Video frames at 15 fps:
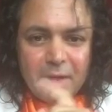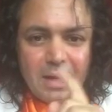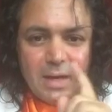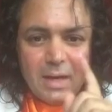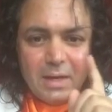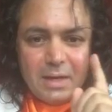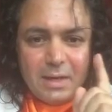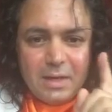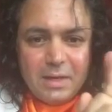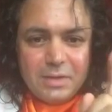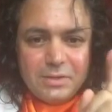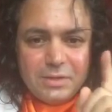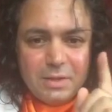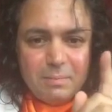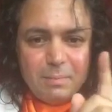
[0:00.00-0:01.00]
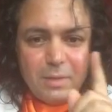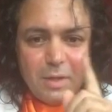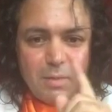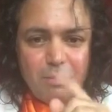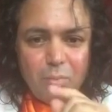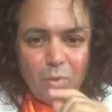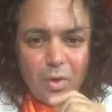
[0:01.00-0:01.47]
And he is
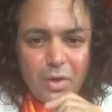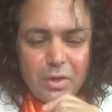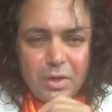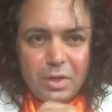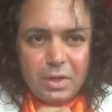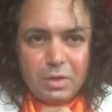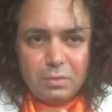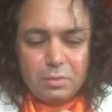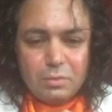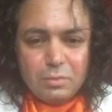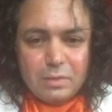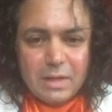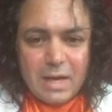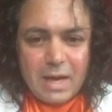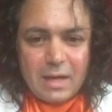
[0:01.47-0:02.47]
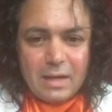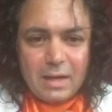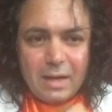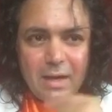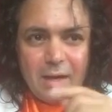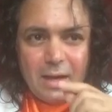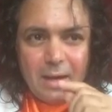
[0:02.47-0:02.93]
simply pointing you to that,
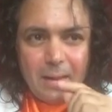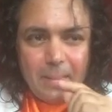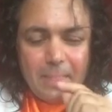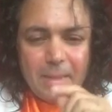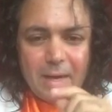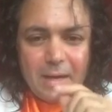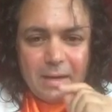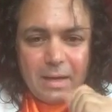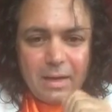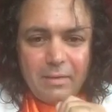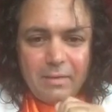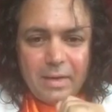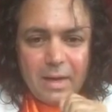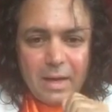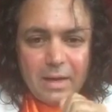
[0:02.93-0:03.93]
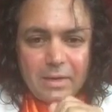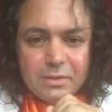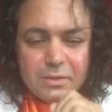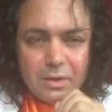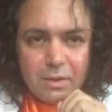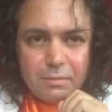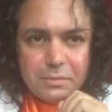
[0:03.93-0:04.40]
and that area is
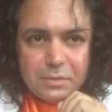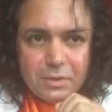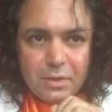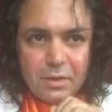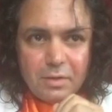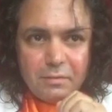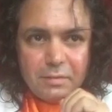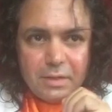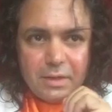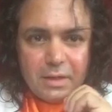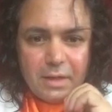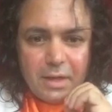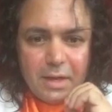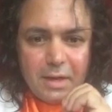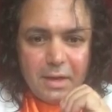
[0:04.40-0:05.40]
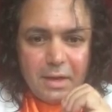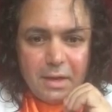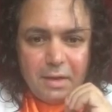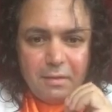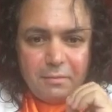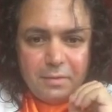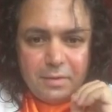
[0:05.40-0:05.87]
observing
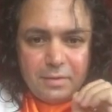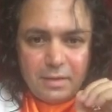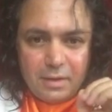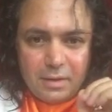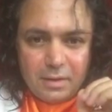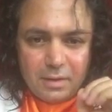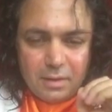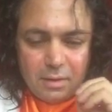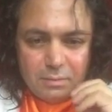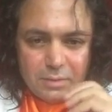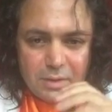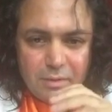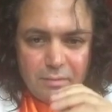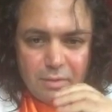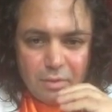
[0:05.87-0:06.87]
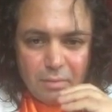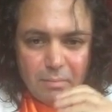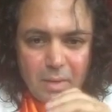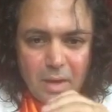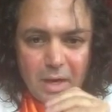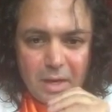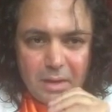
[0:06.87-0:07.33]
everything, observing your
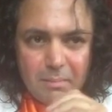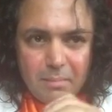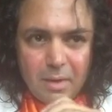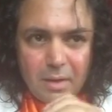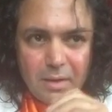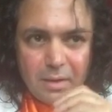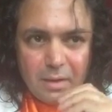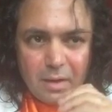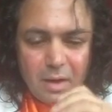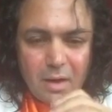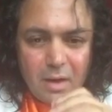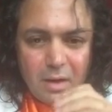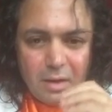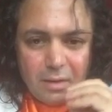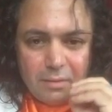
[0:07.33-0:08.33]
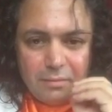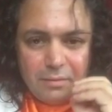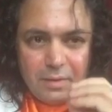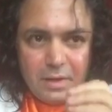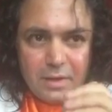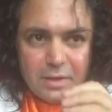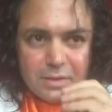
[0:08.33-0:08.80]
mind, body, heart,
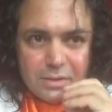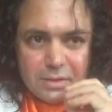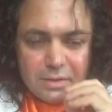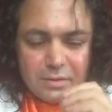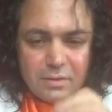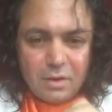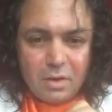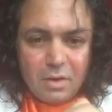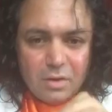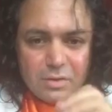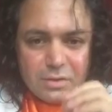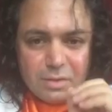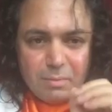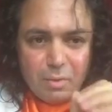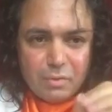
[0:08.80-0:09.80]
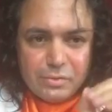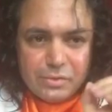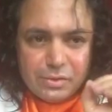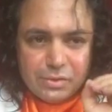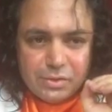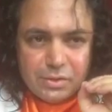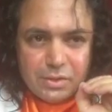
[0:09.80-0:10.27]
feelings, thoughts,
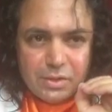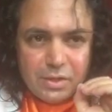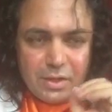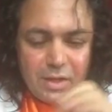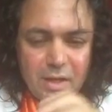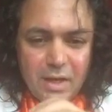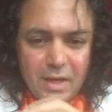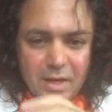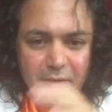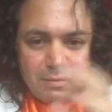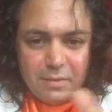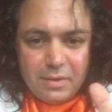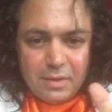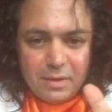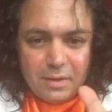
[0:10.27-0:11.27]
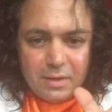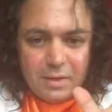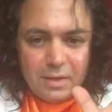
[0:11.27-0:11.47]
emotions, and everything.